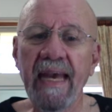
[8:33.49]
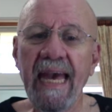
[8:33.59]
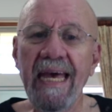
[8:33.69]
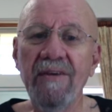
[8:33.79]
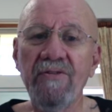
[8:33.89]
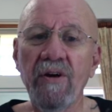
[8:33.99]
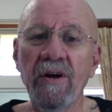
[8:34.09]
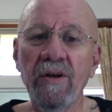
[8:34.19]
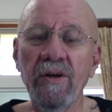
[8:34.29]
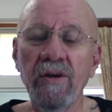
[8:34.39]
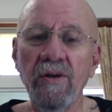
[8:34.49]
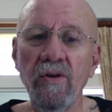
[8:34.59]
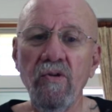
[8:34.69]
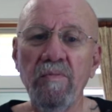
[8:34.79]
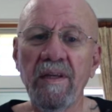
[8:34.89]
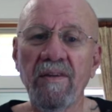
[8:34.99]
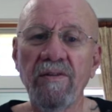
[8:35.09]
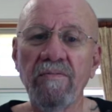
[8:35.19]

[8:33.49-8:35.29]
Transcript: as are humans,